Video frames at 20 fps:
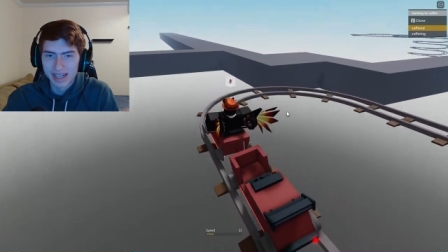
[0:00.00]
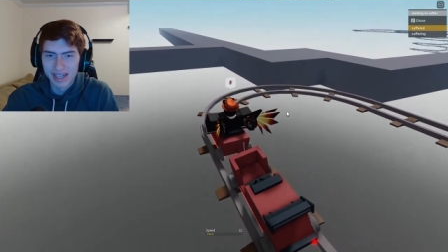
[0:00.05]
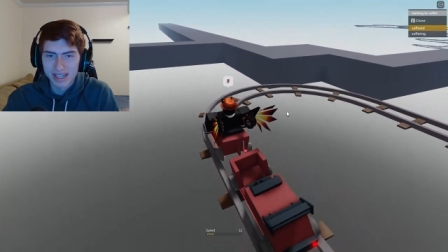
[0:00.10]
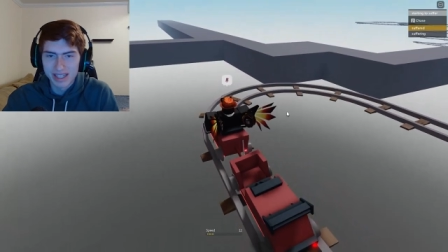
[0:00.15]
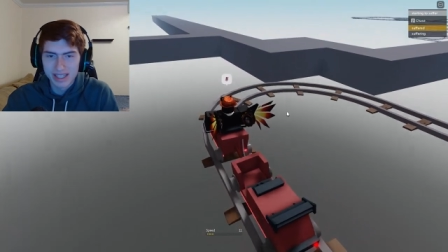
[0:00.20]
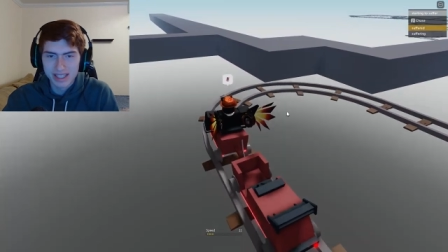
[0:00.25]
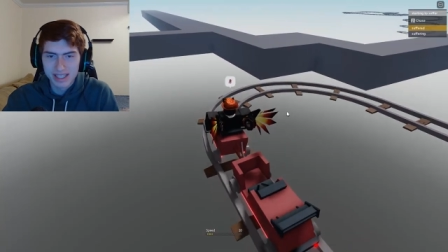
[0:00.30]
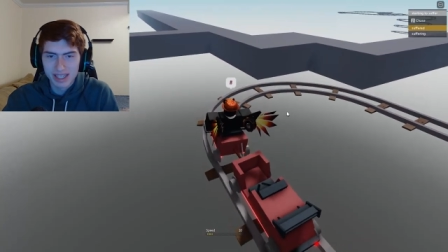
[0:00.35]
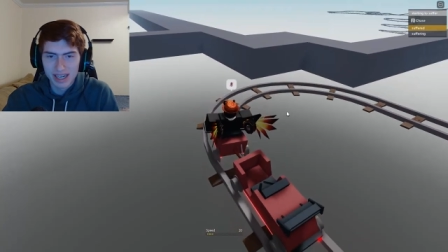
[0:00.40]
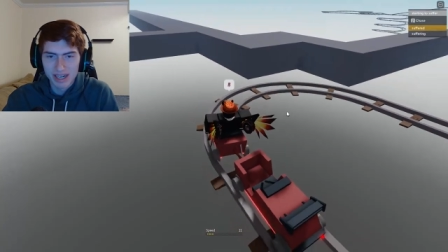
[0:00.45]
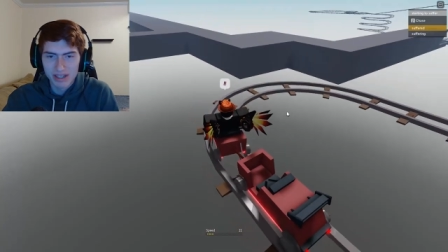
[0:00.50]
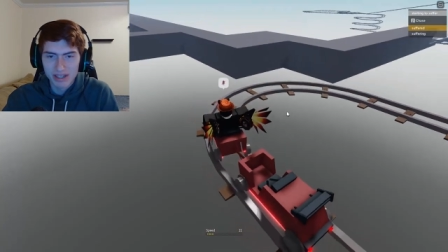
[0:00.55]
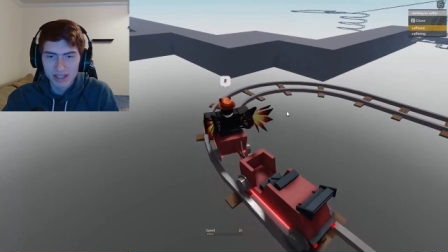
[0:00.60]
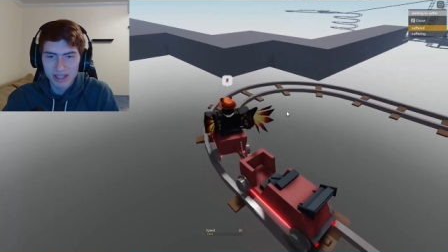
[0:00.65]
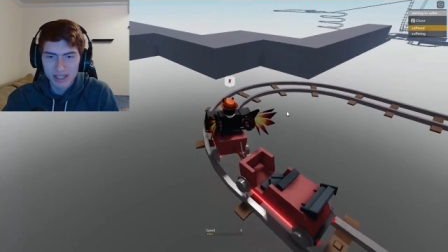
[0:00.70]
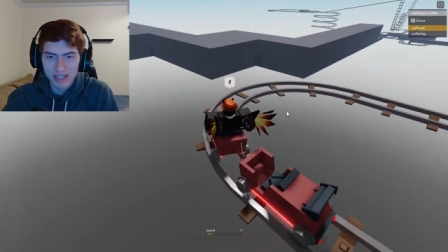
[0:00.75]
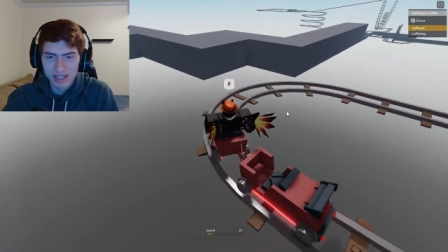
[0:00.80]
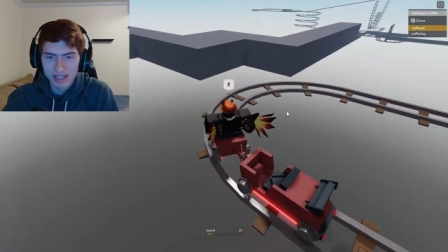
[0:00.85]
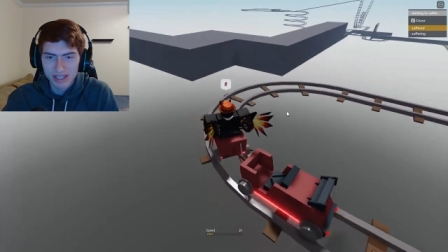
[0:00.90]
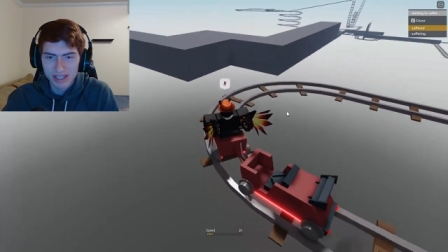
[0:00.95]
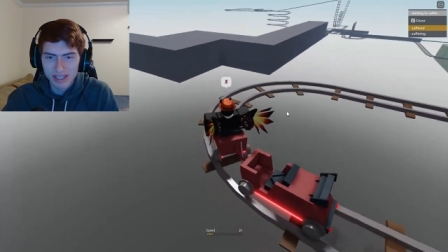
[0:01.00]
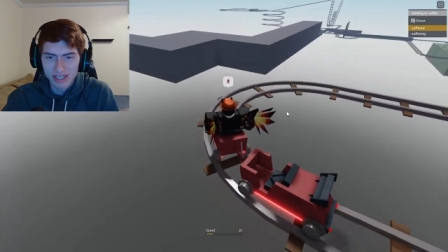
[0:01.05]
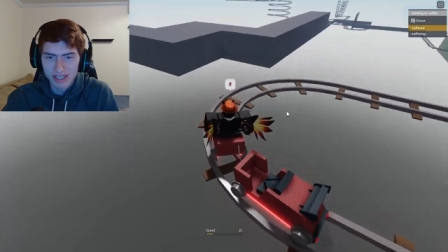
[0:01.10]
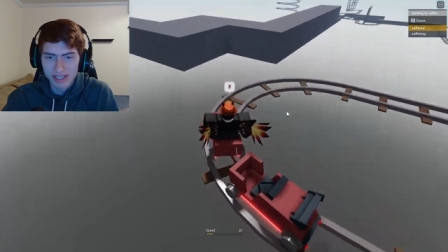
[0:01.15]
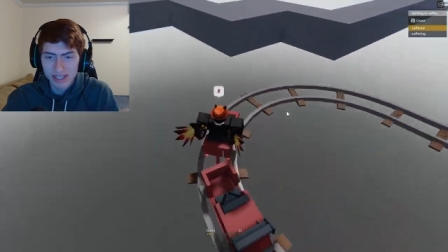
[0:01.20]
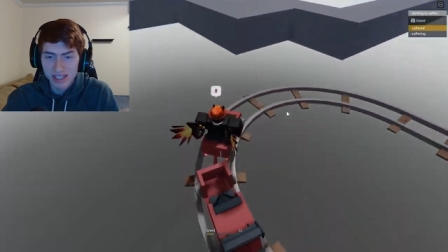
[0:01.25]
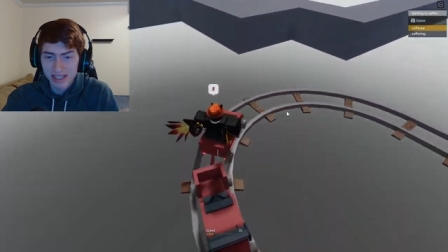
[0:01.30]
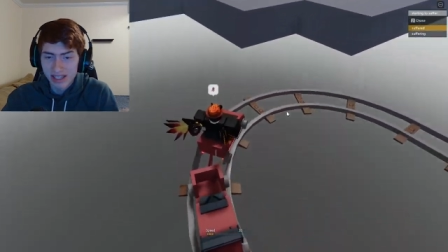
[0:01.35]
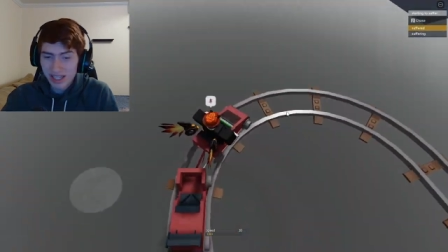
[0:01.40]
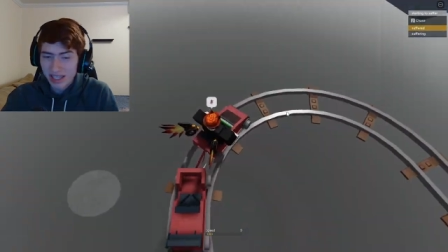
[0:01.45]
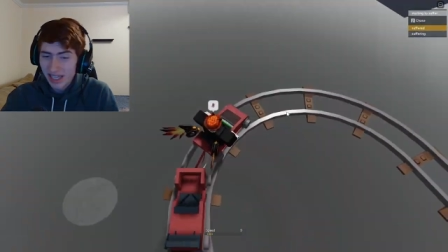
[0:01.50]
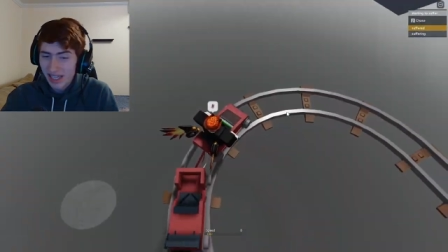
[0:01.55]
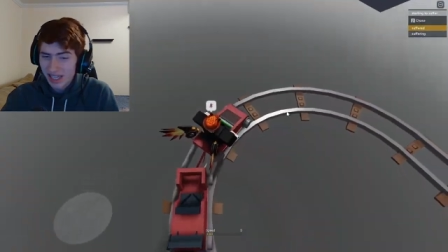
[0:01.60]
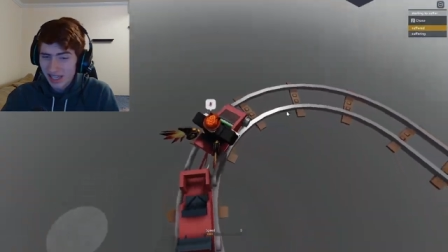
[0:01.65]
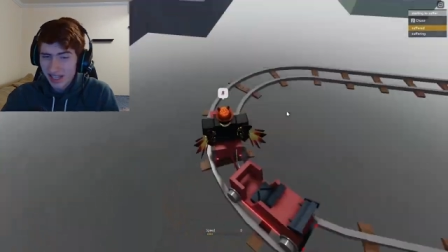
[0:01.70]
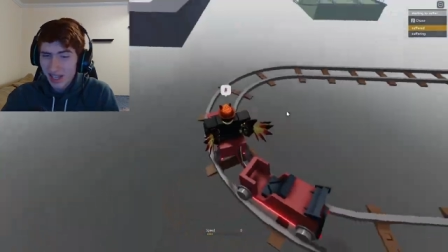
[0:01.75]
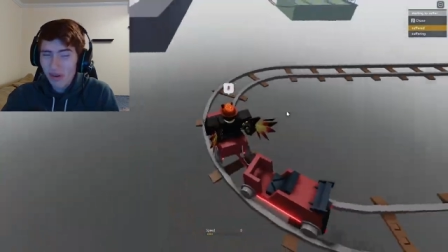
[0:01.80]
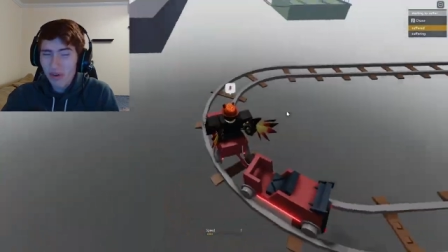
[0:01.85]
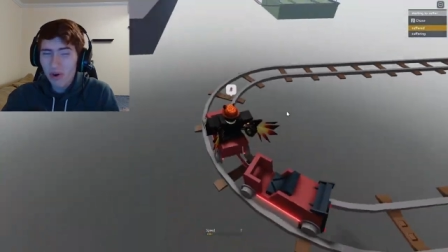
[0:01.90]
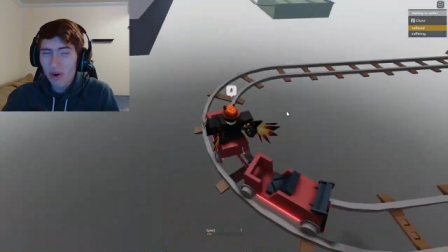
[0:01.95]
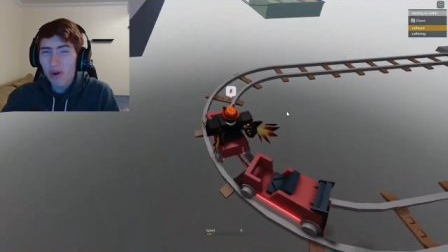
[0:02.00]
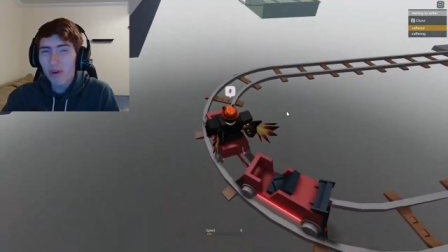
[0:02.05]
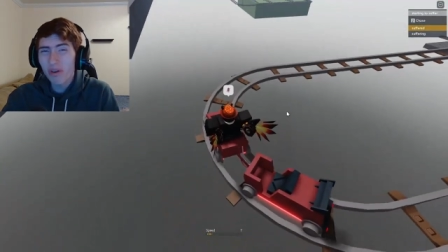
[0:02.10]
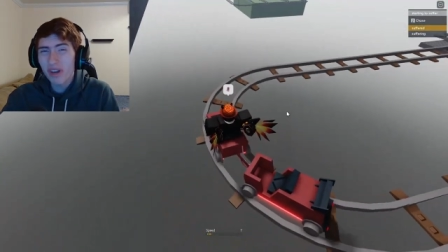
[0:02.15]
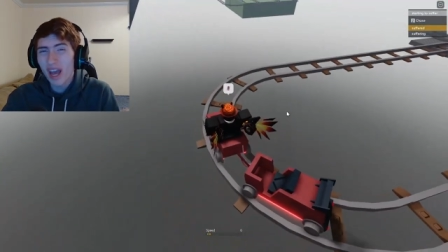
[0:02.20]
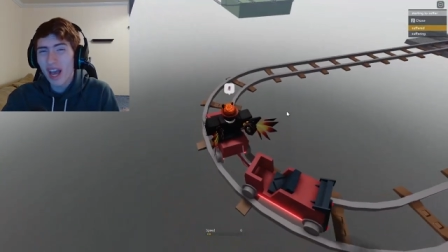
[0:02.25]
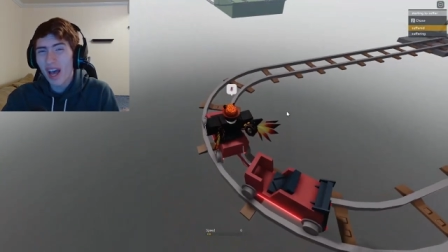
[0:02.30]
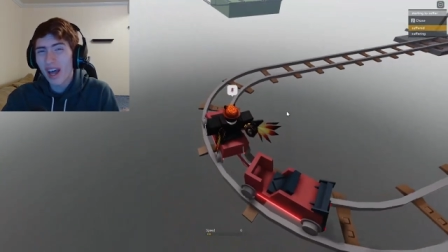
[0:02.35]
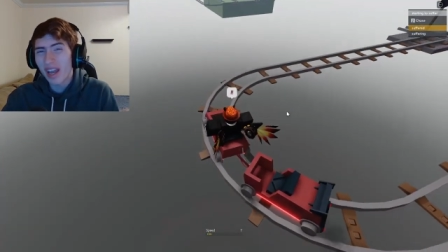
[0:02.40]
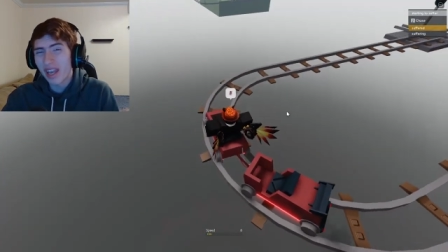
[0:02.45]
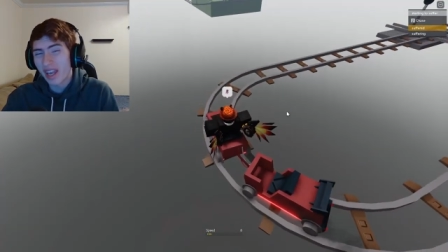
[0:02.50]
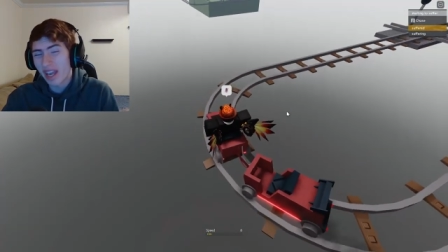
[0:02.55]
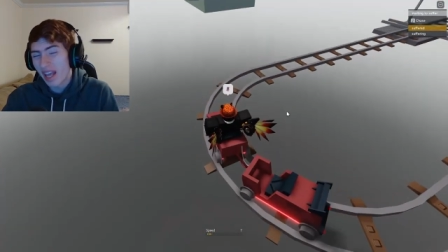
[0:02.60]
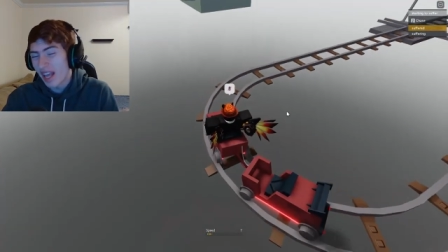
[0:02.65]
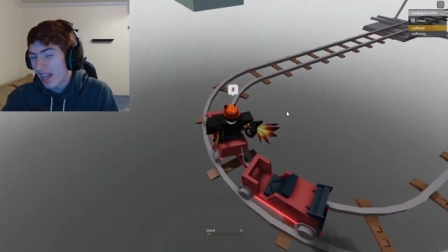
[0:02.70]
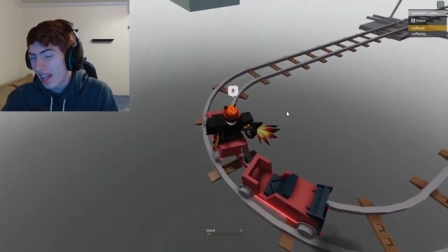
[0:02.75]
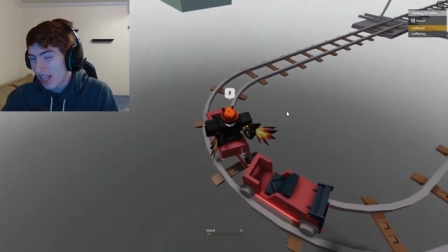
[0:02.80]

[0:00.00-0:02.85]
That's scary, because these things don't hold on